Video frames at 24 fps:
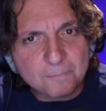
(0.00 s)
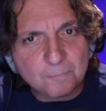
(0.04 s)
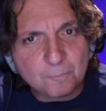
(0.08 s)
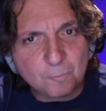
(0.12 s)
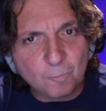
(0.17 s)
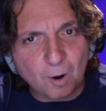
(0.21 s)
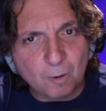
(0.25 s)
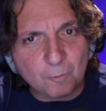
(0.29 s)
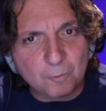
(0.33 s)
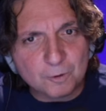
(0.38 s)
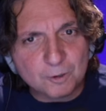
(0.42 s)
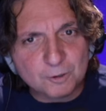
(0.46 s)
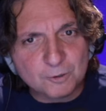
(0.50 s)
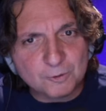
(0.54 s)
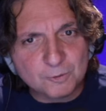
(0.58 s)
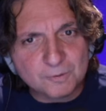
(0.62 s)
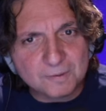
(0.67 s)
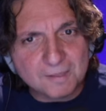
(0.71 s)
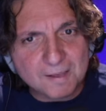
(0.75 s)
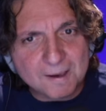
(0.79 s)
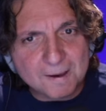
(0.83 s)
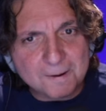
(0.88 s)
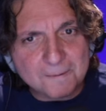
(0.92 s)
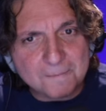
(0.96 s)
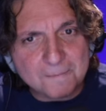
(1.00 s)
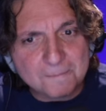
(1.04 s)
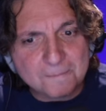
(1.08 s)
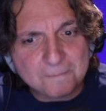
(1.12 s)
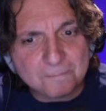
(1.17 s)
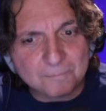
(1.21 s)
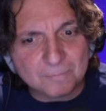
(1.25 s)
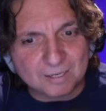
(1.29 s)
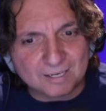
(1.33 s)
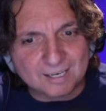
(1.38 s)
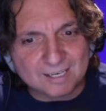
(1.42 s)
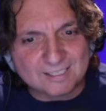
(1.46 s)
Why were you doing that?
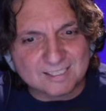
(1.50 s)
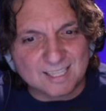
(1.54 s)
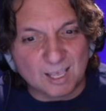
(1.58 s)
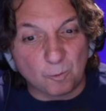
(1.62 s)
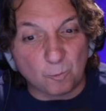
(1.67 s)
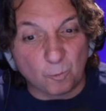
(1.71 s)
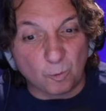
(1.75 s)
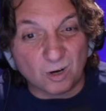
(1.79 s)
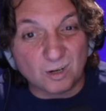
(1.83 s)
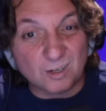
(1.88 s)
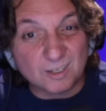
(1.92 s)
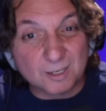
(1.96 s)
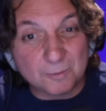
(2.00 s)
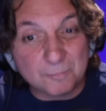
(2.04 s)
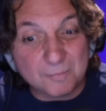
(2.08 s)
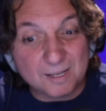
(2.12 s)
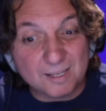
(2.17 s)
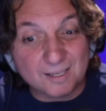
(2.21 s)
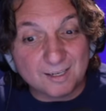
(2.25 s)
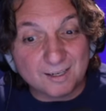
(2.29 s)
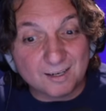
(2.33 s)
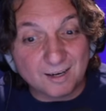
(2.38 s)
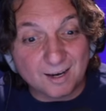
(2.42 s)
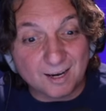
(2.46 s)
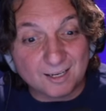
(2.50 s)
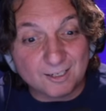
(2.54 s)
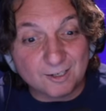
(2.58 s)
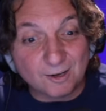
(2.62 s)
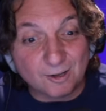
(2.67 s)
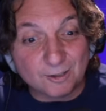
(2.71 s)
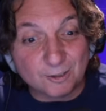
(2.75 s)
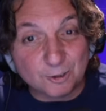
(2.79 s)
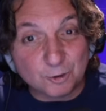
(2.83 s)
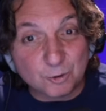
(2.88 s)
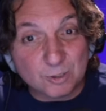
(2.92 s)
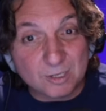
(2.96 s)
Because they weren't committing
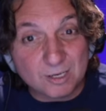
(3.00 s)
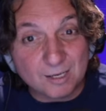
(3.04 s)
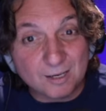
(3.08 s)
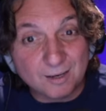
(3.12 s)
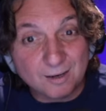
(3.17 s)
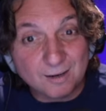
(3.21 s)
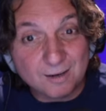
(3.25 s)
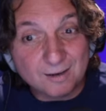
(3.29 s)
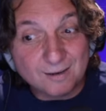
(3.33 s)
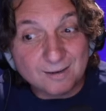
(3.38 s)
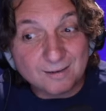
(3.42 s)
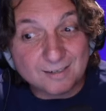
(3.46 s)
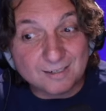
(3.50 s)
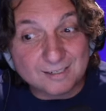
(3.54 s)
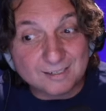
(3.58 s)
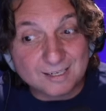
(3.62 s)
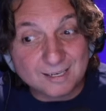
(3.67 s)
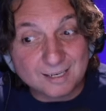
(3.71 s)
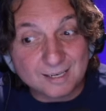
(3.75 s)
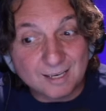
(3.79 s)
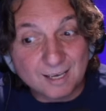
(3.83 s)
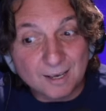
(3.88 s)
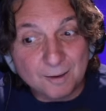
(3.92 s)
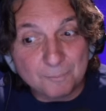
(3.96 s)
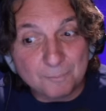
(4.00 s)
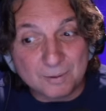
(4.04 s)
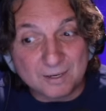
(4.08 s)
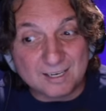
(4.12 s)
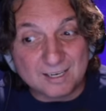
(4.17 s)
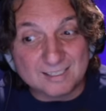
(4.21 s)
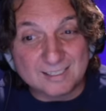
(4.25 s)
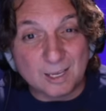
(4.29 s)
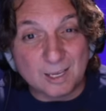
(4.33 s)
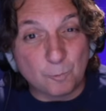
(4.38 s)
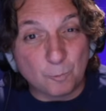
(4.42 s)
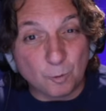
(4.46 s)
idolatry? Do you see?
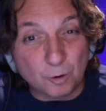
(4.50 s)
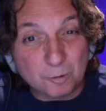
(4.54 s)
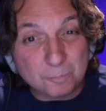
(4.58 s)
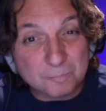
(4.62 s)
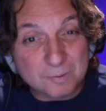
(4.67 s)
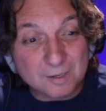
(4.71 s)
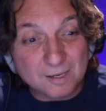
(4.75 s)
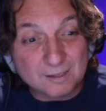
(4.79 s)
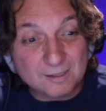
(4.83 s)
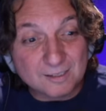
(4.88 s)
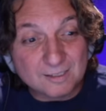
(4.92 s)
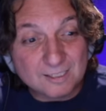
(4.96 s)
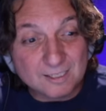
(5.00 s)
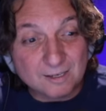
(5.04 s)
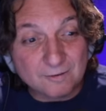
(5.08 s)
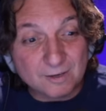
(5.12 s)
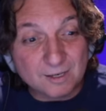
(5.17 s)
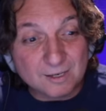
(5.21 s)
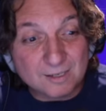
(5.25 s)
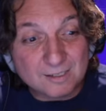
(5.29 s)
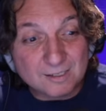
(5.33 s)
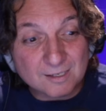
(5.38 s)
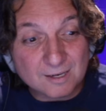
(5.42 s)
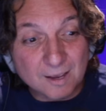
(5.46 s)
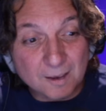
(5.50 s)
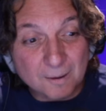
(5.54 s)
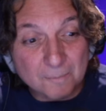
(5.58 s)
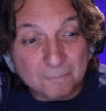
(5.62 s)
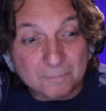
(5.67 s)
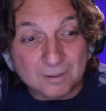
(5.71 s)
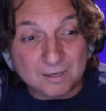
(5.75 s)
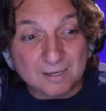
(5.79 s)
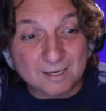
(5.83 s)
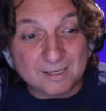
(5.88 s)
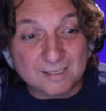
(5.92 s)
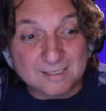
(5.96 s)
Because they weren't being lascivious?
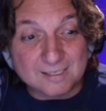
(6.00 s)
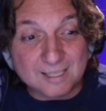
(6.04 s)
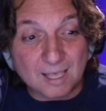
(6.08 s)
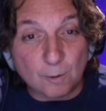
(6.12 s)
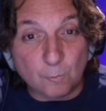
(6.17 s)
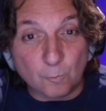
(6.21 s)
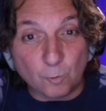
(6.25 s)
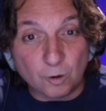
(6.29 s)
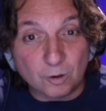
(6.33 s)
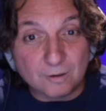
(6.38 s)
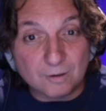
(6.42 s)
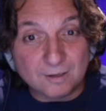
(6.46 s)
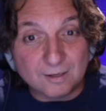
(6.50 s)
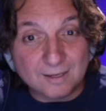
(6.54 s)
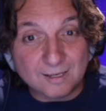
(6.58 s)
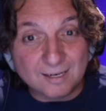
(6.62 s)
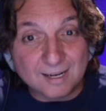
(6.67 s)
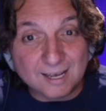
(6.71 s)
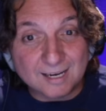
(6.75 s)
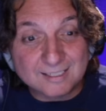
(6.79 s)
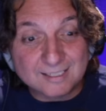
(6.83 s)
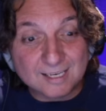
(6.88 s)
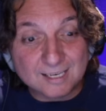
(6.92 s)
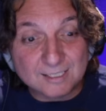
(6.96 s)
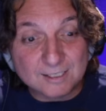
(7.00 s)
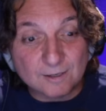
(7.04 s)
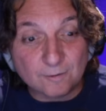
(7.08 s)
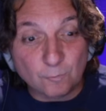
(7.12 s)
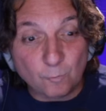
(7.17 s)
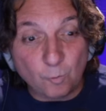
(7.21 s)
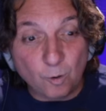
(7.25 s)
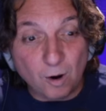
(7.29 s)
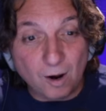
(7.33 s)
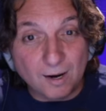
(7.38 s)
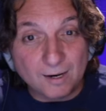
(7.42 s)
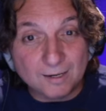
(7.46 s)
Because they weren't in excess of
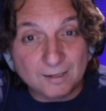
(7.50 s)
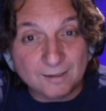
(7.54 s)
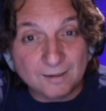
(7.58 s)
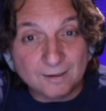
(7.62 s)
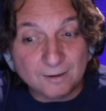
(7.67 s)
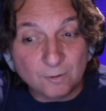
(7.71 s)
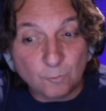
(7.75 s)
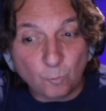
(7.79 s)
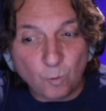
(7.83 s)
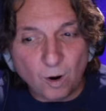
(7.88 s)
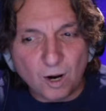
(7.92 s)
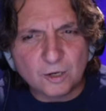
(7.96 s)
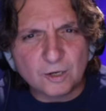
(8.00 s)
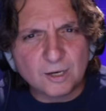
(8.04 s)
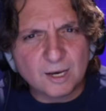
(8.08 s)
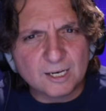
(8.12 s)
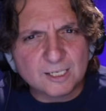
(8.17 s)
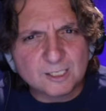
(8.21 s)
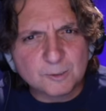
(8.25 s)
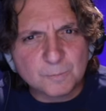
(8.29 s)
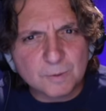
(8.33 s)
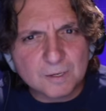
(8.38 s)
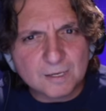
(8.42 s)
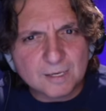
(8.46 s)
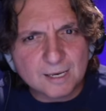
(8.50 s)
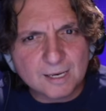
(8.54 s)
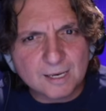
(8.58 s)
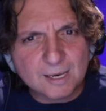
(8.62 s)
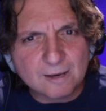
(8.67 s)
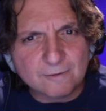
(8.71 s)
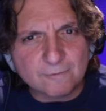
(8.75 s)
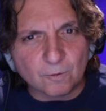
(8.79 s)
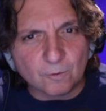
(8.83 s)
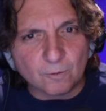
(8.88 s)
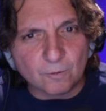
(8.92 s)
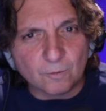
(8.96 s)
wine? Why are you guys speaking
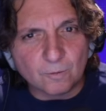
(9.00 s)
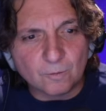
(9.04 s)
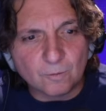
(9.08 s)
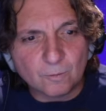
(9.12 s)
evil?